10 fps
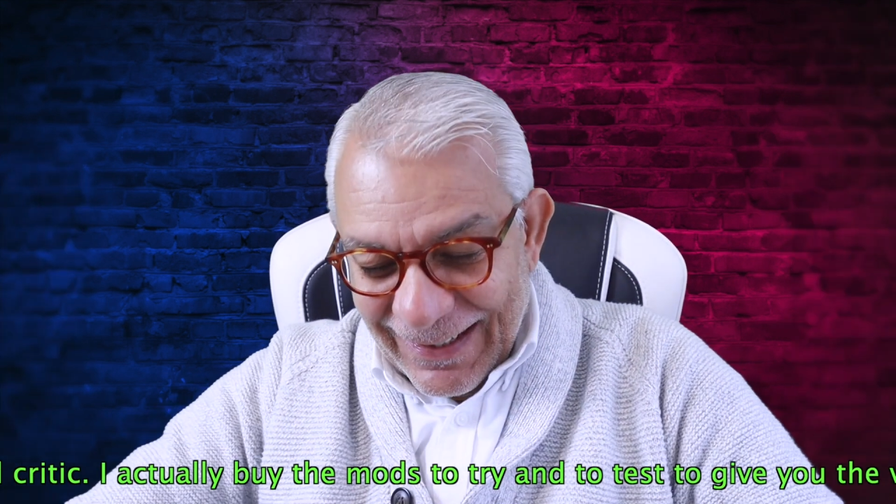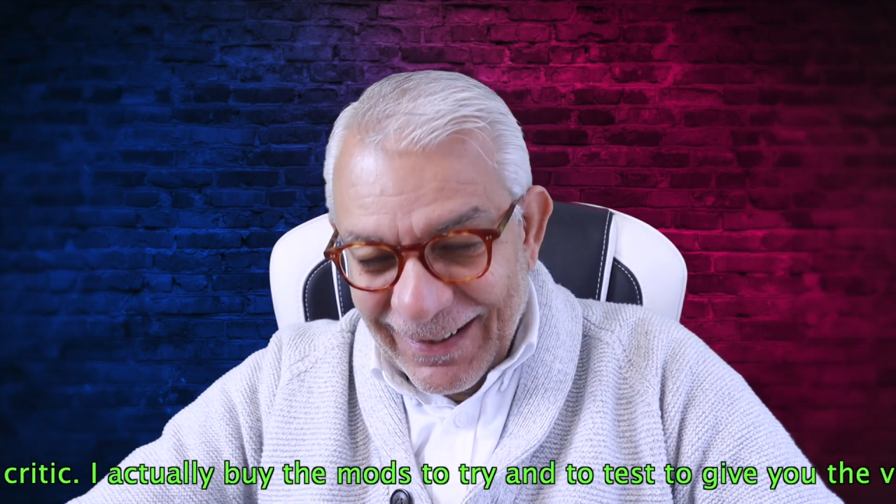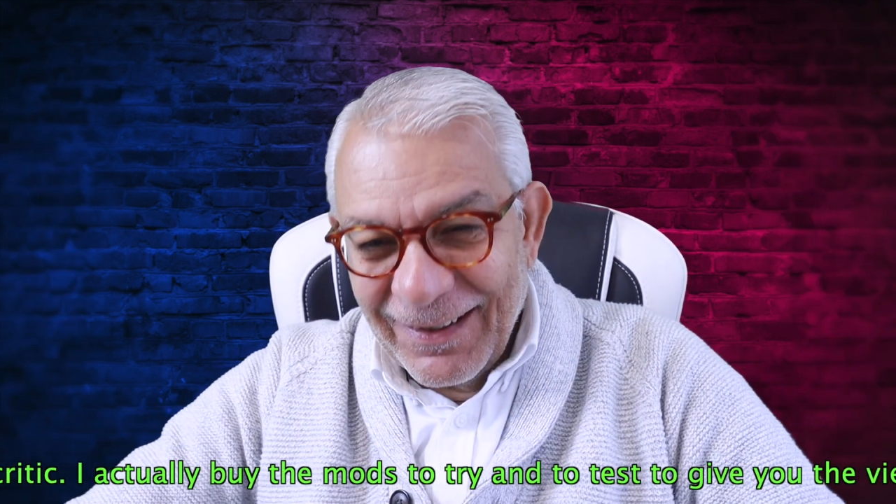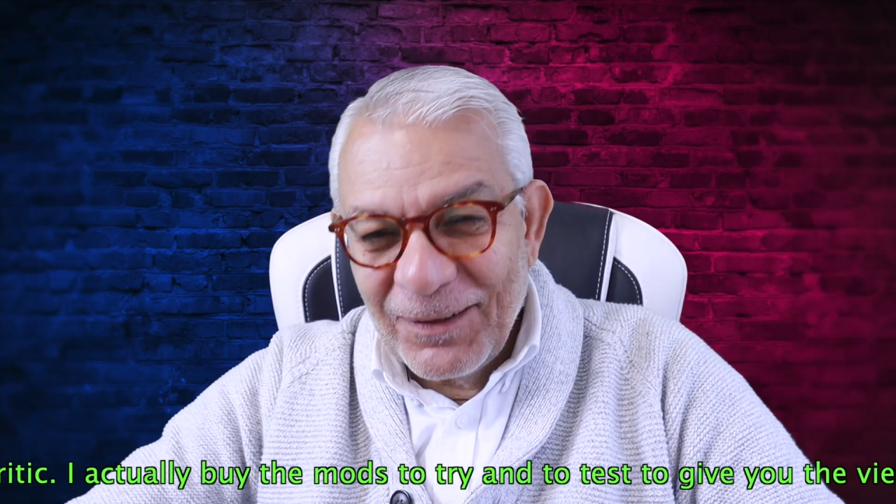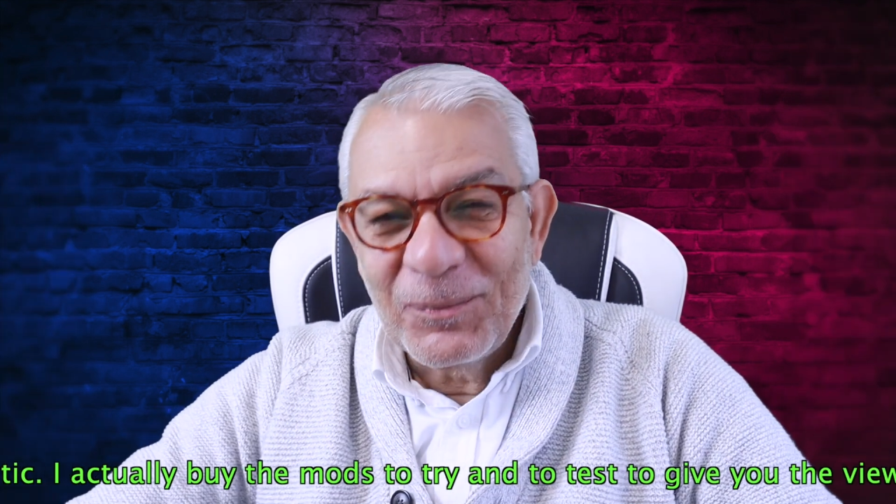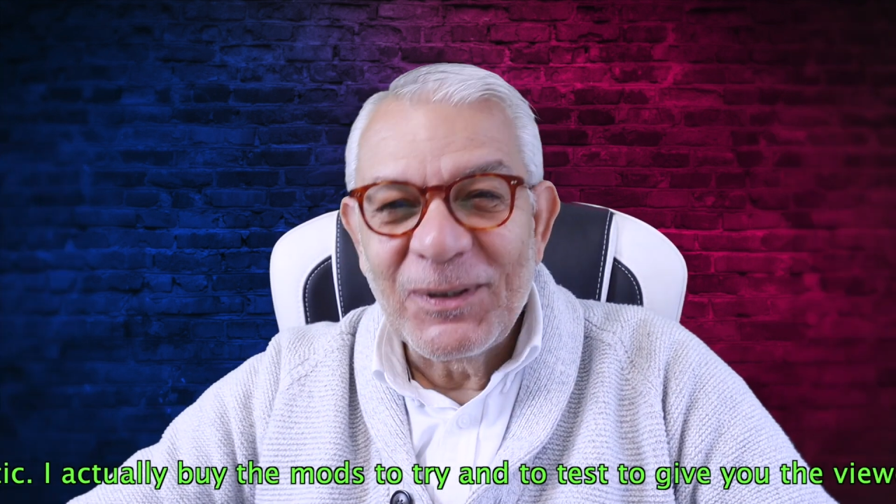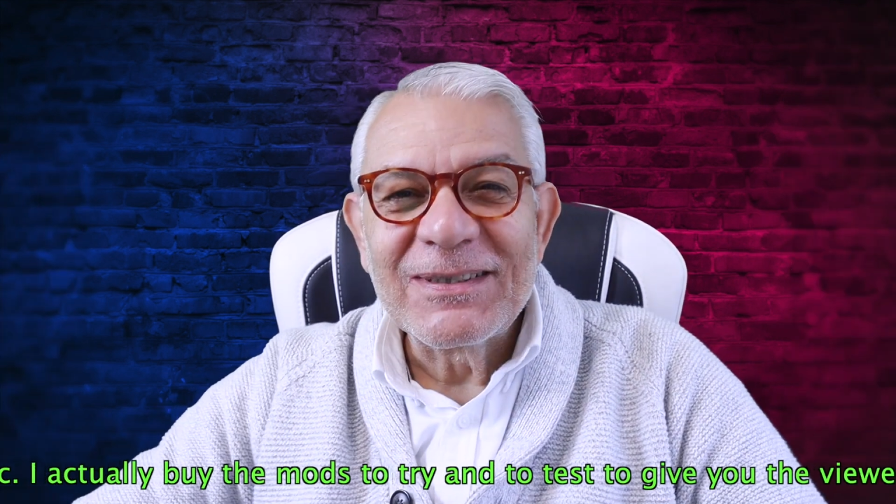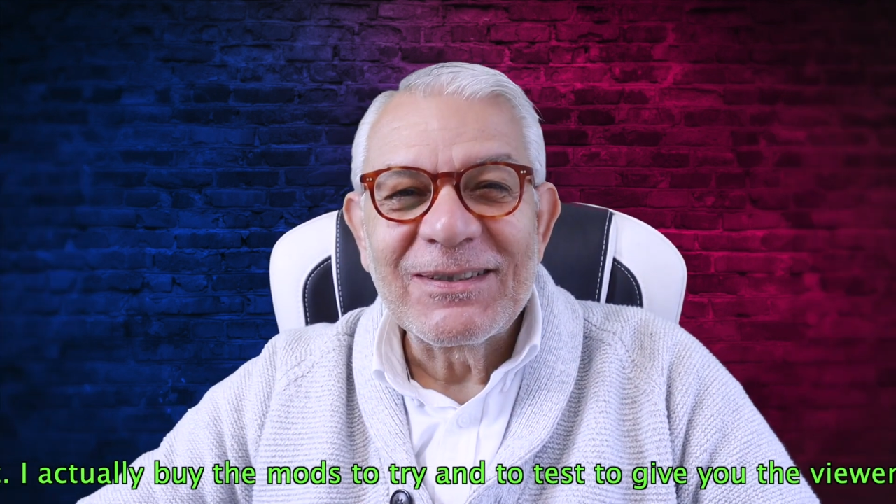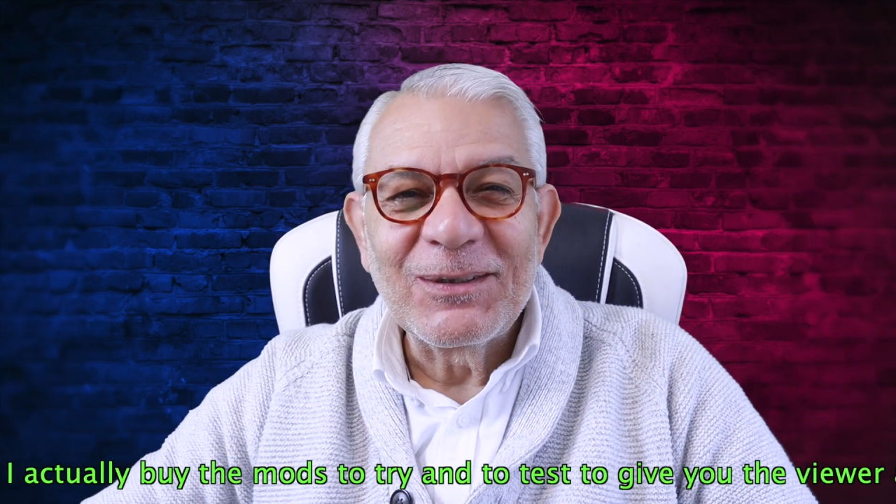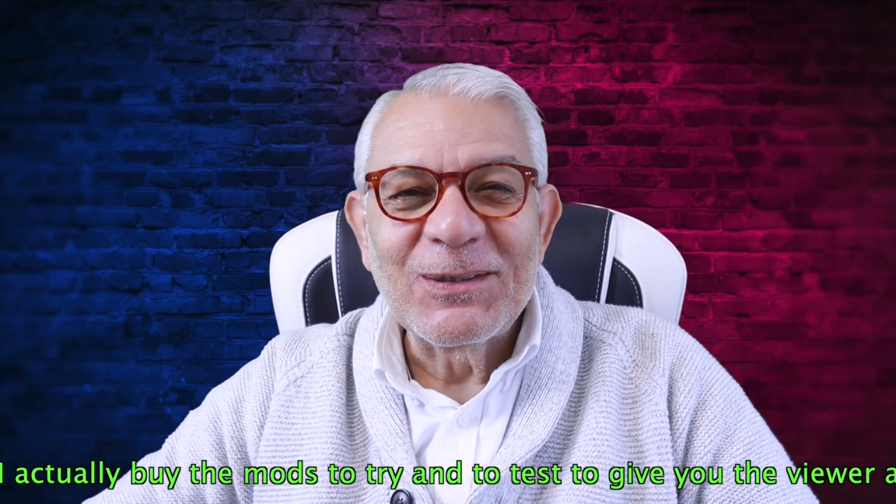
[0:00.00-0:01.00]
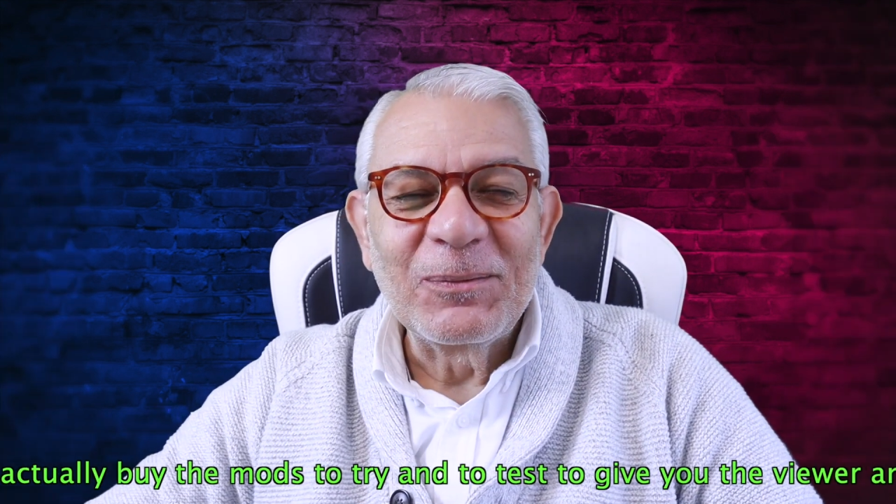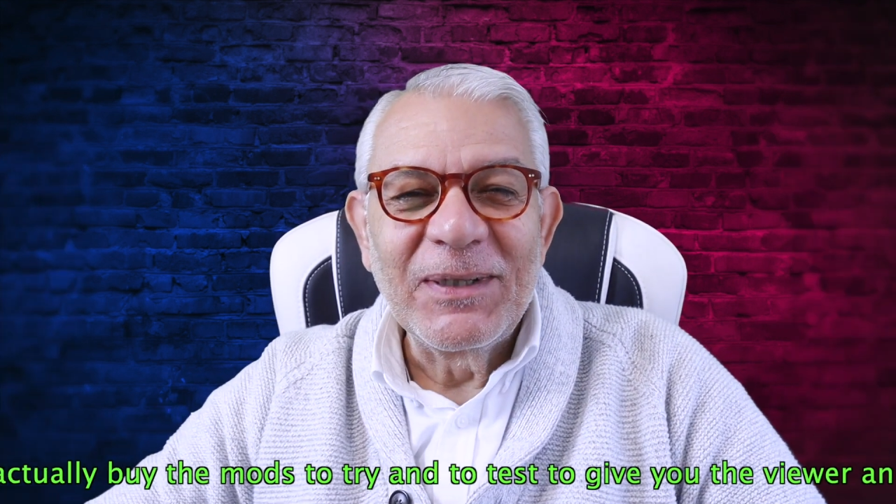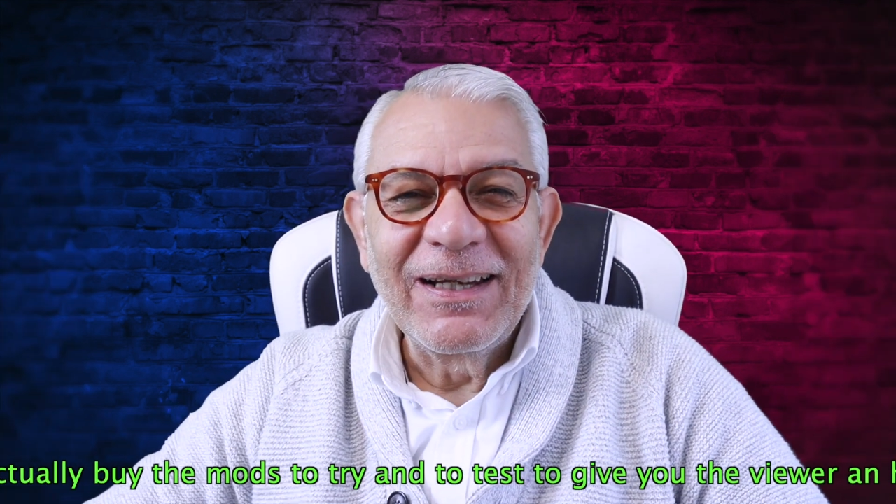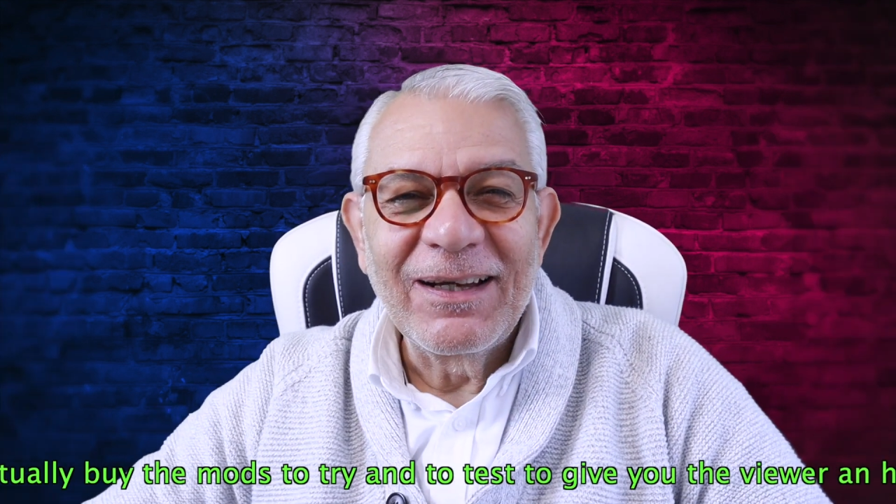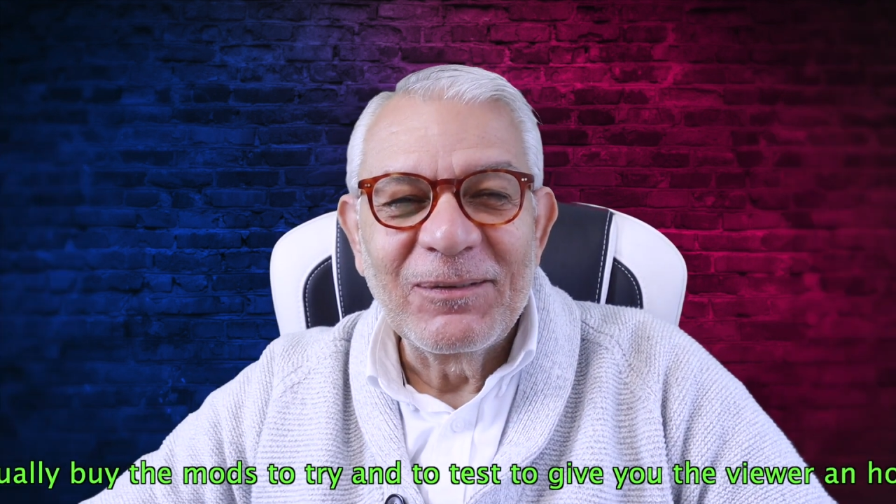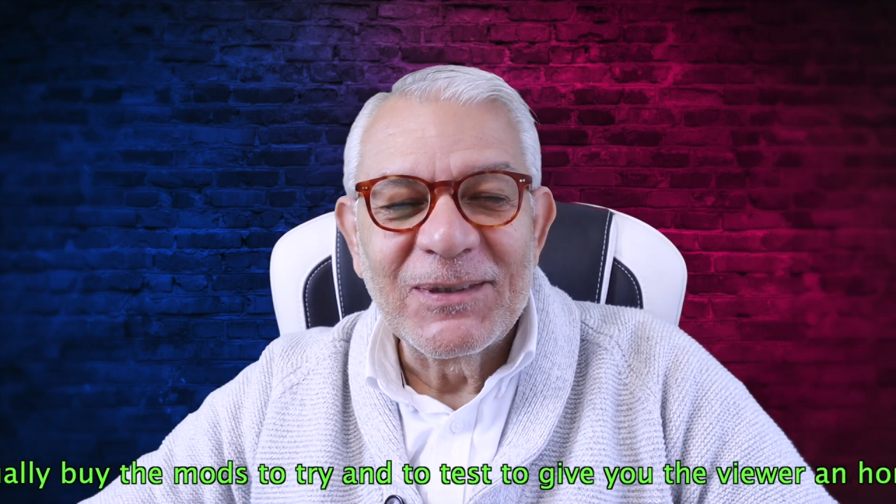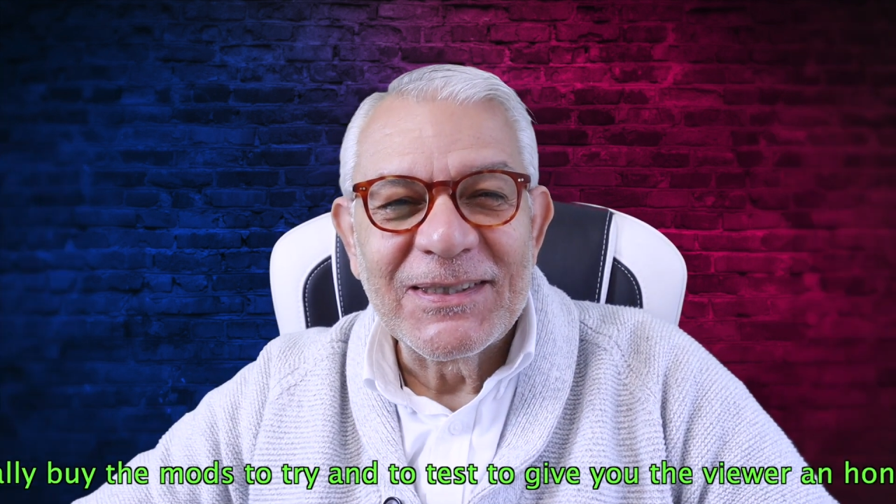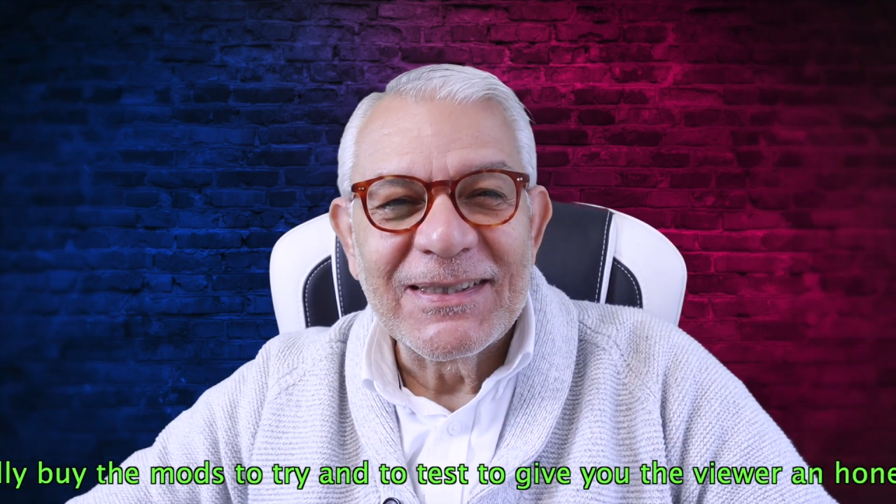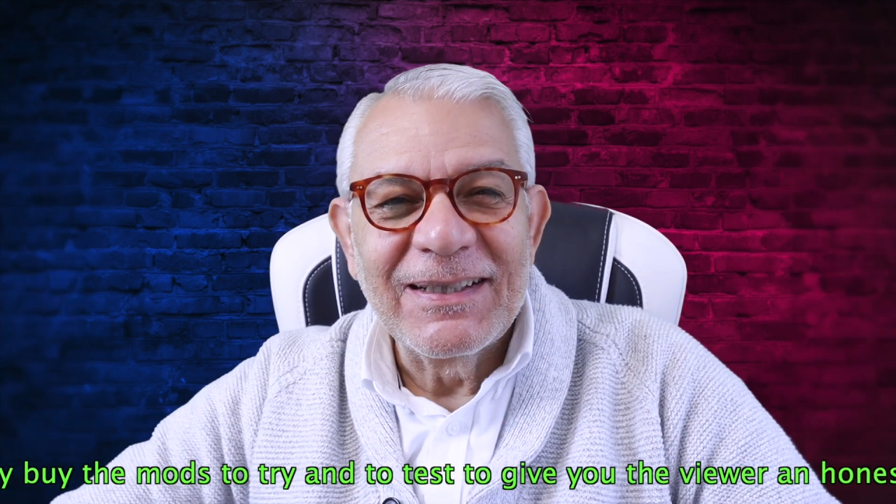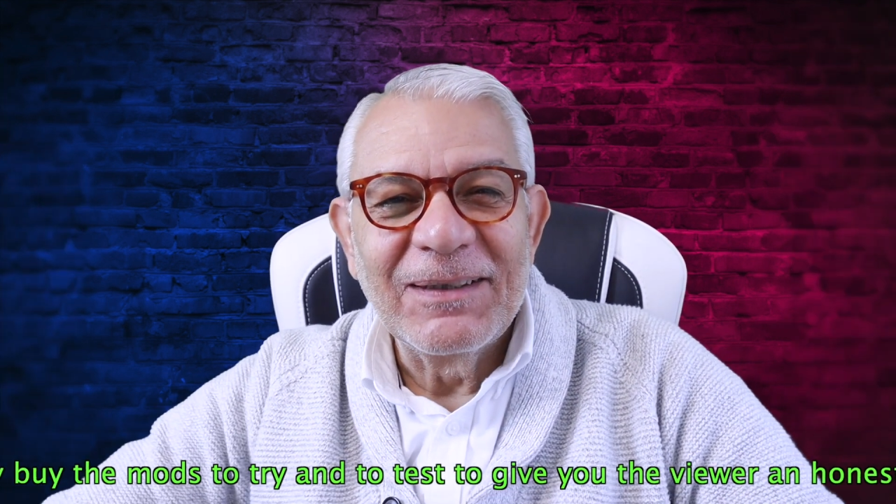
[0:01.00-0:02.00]
because it's got so many
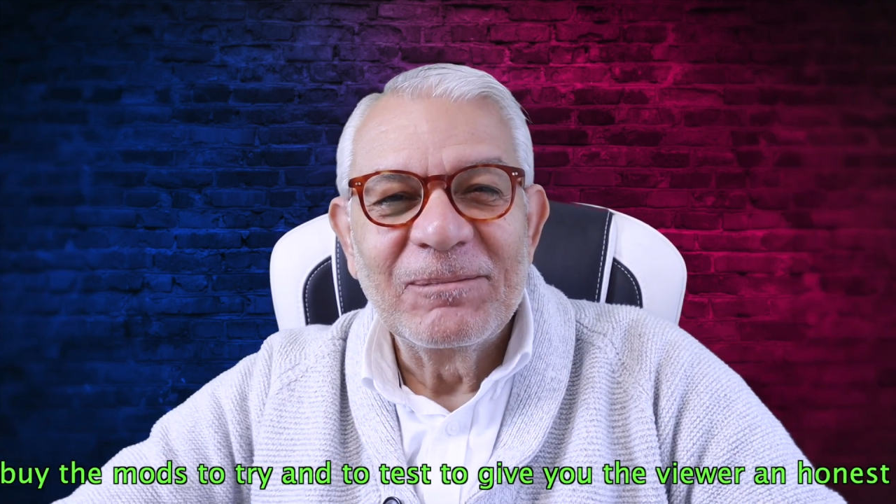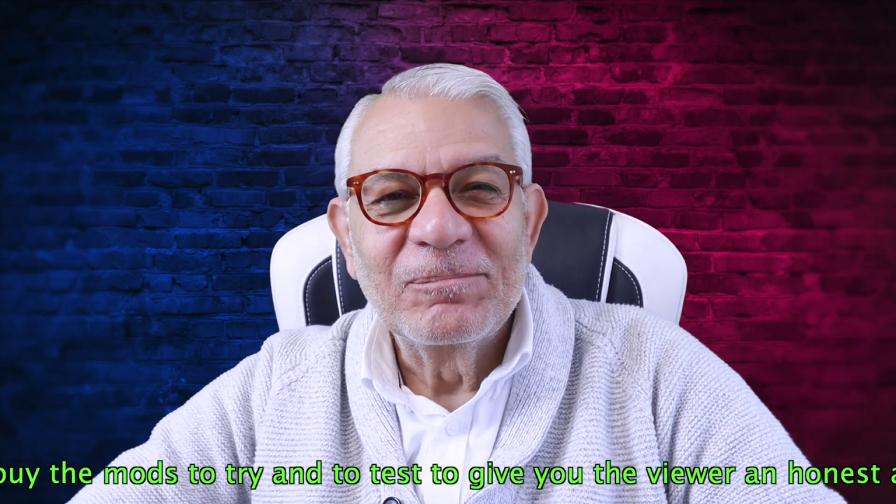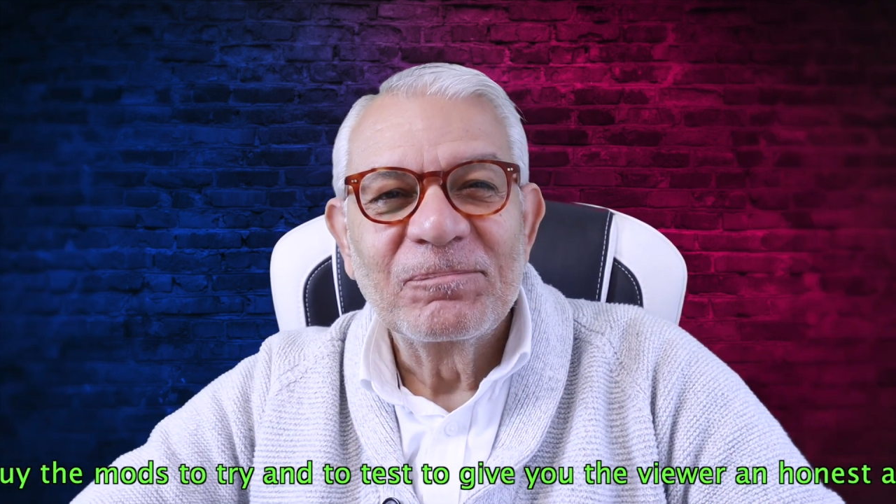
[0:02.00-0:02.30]
languages in it.